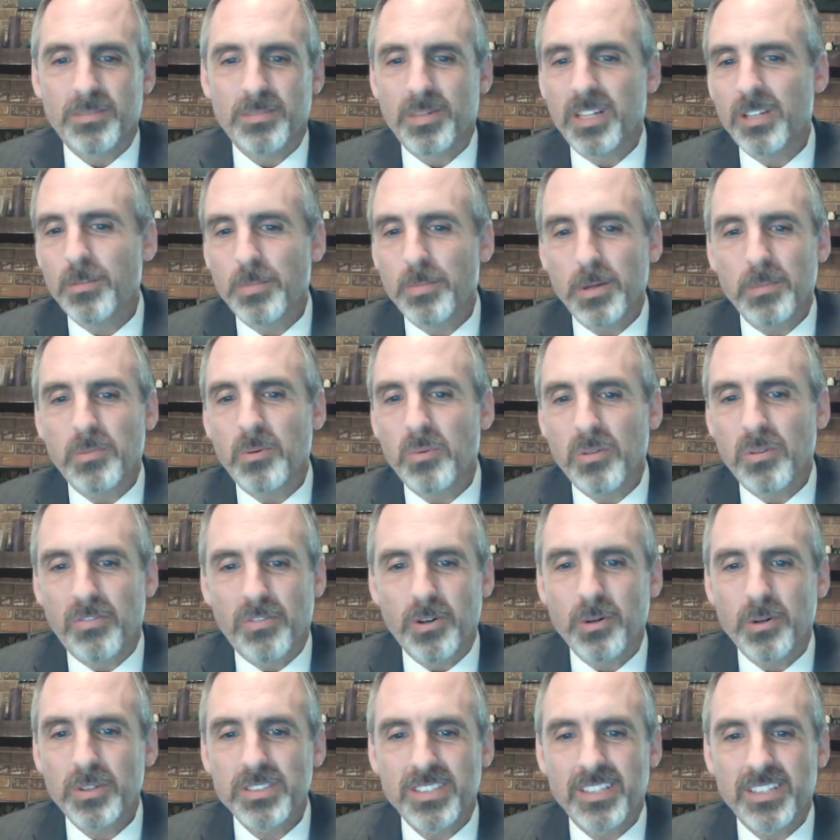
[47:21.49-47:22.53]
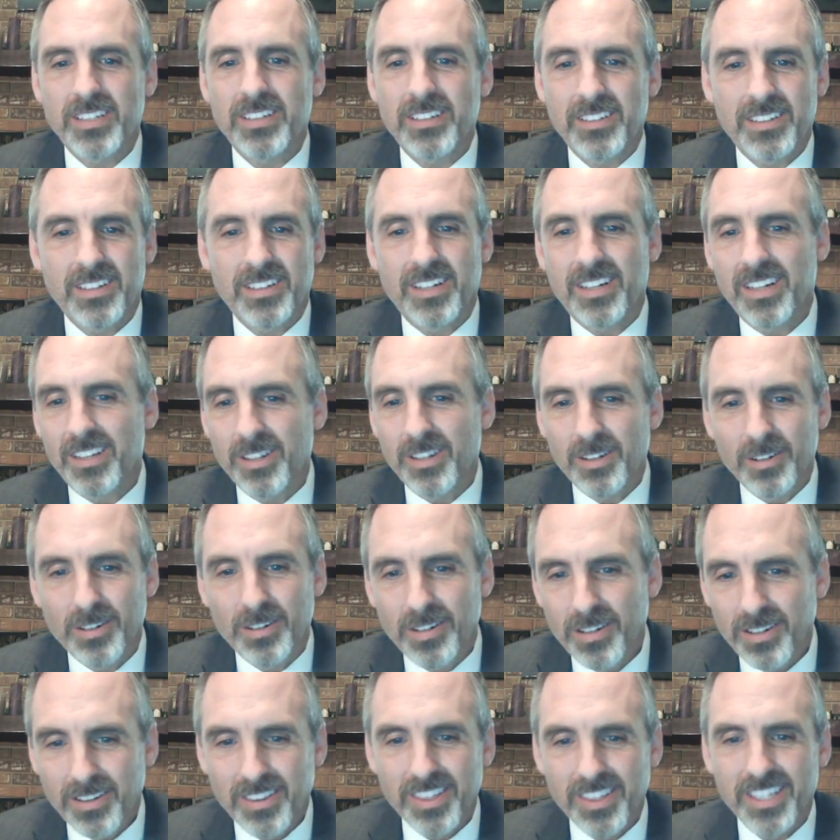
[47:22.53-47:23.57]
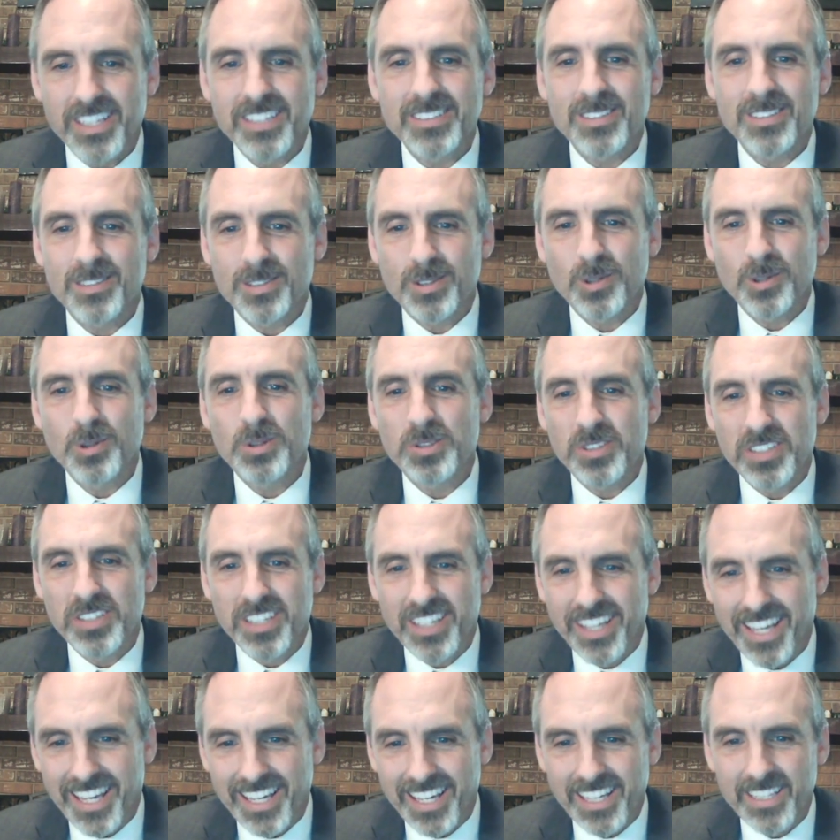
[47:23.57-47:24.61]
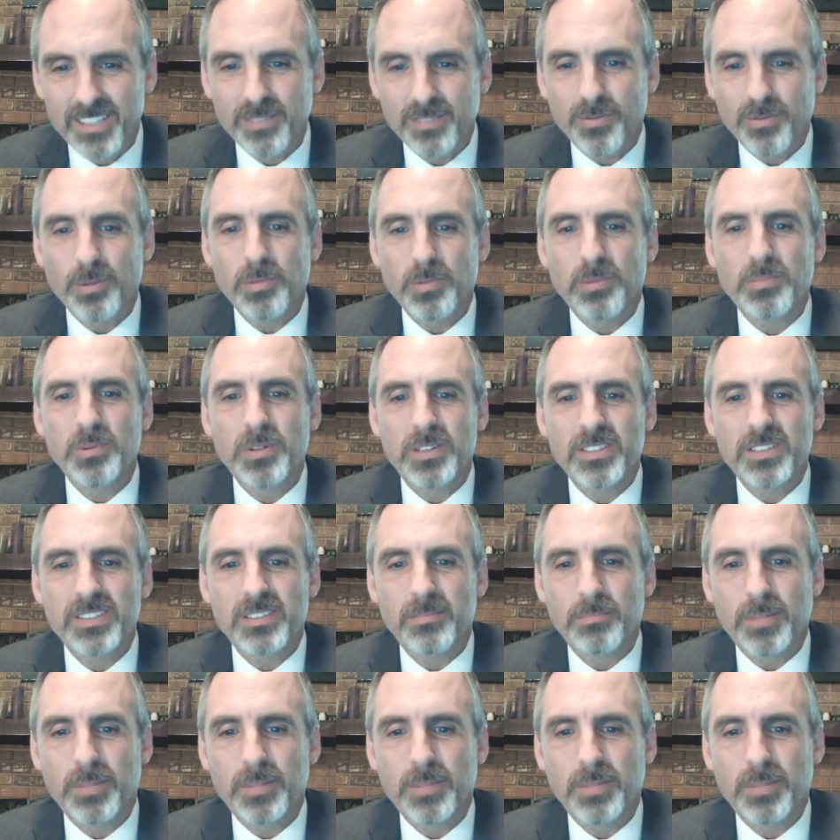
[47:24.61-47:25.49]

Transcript: Other people will focus on other things, a socially engaged form of Buddhism.